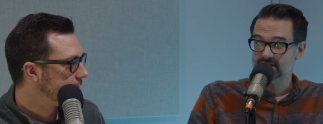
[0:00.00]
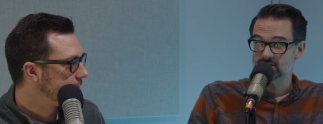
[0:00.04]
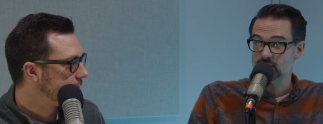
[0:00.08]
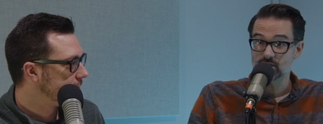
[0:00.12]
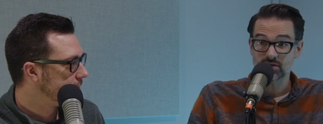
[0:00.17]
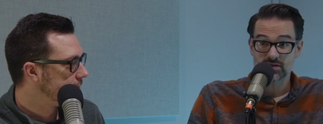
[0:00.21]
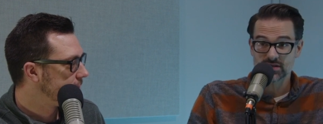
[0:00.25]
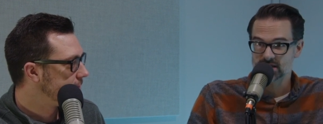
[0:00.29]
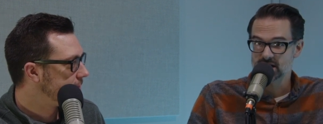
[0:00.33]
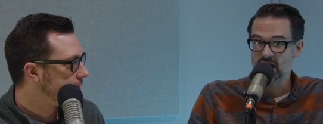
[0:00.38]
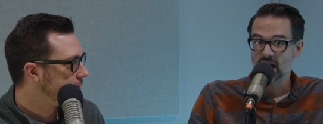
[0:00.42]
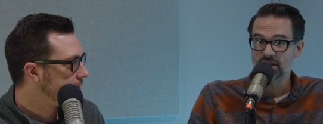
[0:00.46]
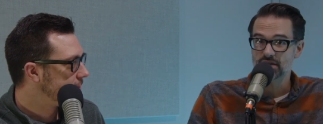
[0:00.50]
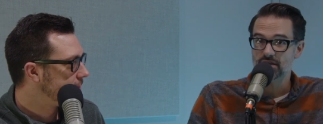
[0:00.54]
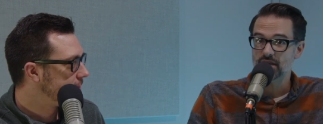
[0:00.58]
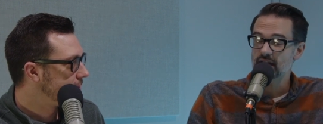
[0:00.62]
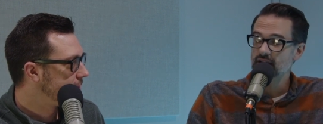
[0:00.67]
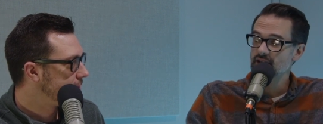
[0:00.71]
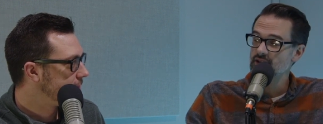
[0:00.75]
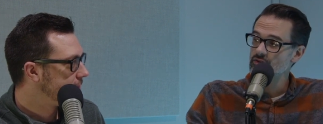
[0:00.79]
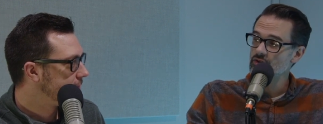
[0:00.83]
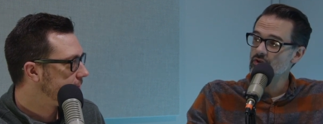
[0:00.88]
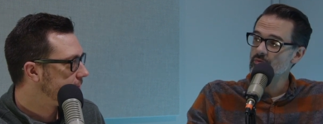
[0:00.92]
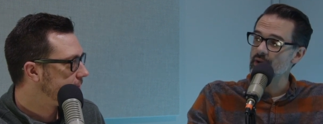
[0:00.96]
Speaker 1: So there's nothing
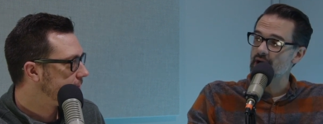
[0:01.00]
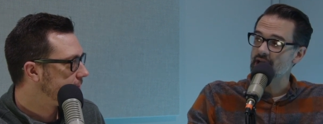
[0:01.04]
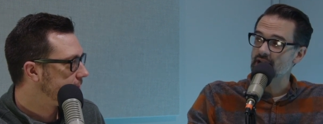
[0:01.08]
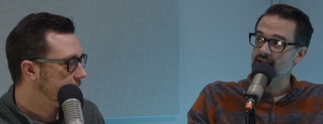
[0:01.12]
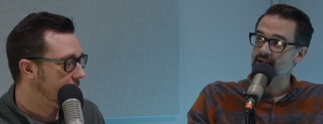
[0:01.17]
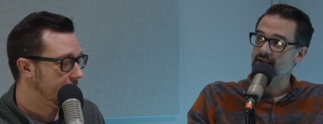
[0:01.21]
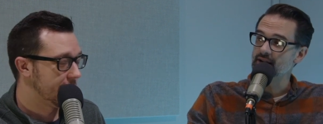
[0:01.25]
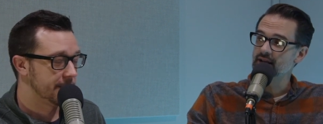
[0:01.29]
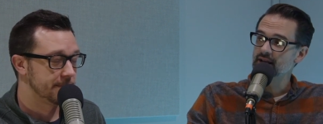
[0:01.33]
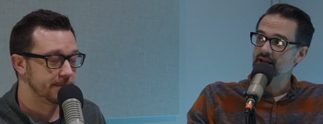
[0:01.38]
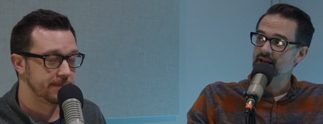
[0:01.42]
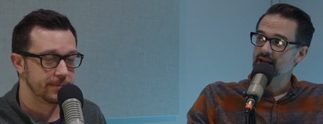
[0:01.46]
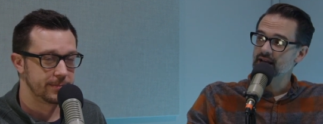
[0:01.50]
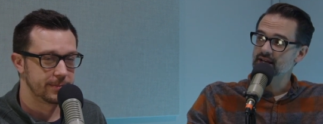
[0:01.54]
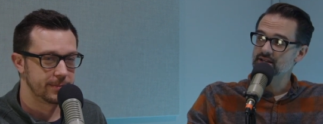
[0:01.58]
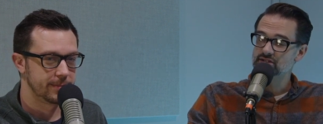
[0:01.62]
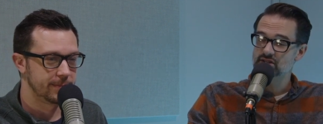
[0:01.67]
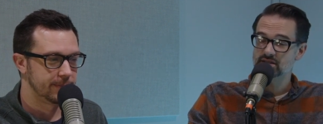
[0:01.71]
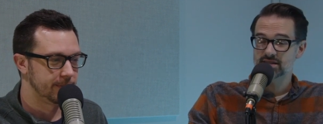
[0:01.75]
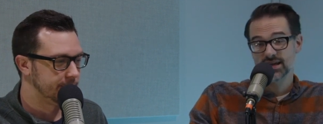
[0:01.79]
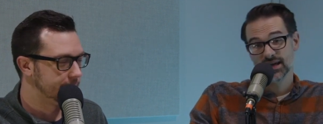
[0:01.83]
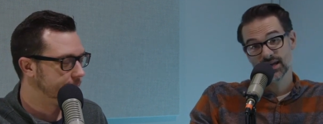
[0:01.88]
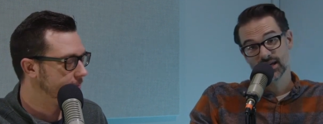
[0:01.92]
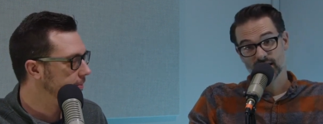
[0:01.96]
they can do about it. Yeah.
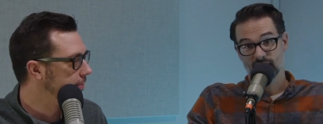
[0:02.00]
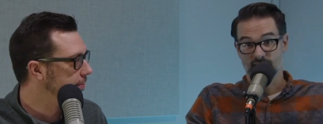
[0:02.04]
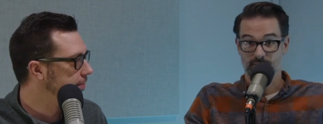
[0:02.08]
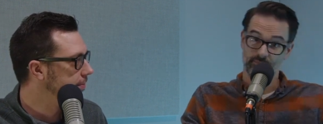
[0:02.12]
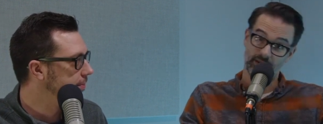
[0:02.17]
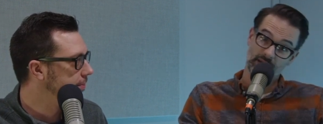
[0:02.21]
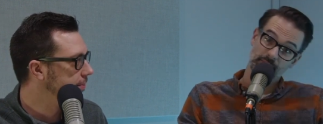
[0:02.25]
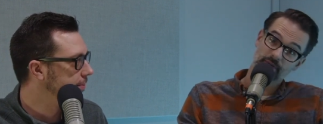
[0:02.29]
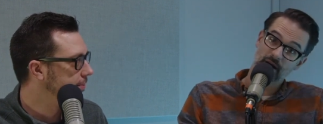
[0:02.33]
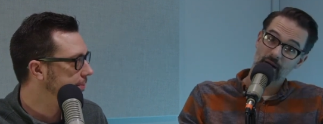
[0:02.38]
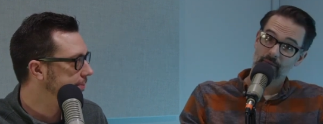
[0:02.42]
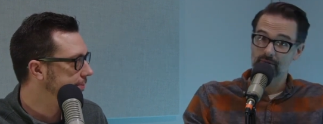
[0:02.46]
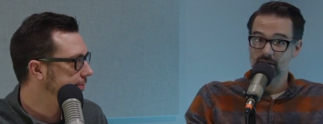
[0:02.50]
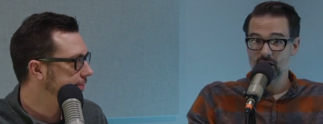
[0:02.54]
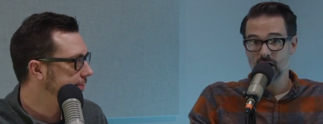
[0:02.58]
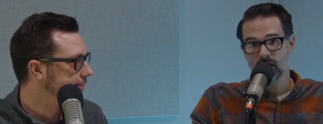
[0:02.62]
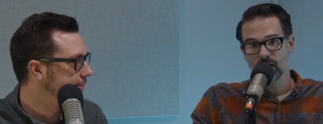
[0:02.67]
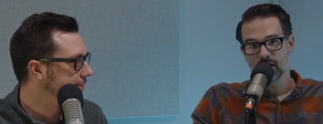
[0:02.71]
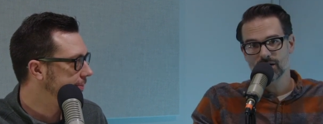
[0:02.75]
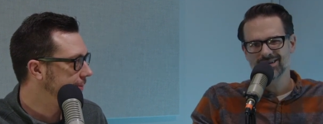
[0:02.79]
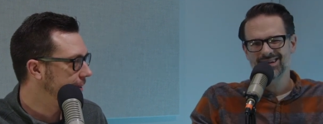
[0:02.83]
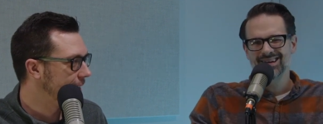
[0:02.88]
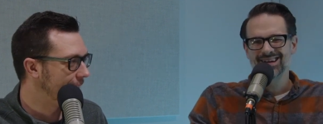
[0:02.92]
It's just like beep bop along.